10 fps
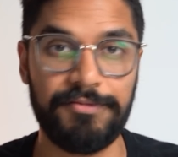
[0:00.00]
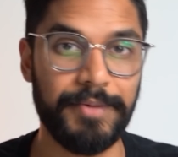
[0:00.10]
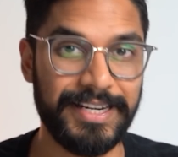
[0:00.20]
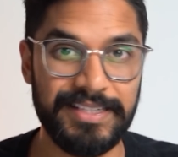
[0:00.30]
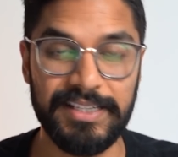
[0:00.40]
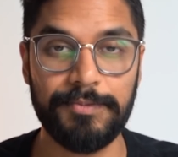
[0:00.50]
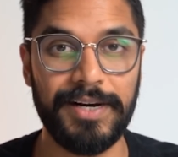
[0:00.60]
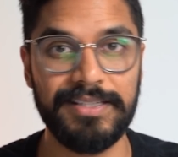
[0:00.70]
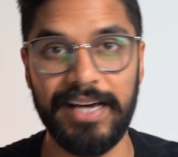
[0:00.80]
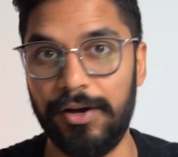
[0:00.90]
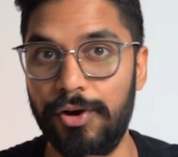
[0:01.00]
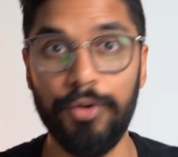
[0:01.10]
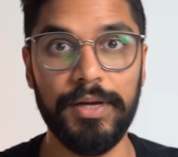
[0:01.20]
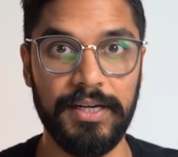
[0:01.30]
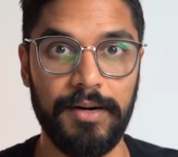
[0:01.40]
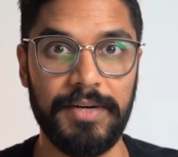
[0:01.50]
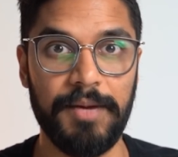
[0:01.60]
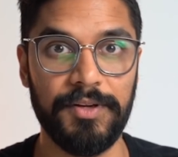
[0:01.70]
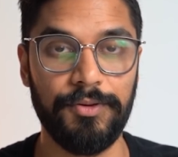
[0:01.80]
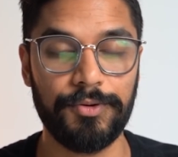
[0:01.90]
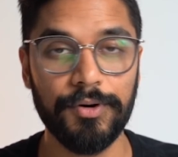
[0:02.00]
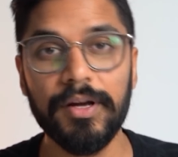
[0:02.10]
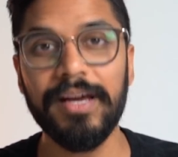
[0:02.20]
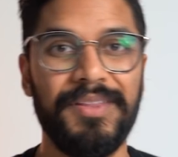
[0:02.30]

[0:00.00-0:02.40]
for about 6 months, had no income coming through,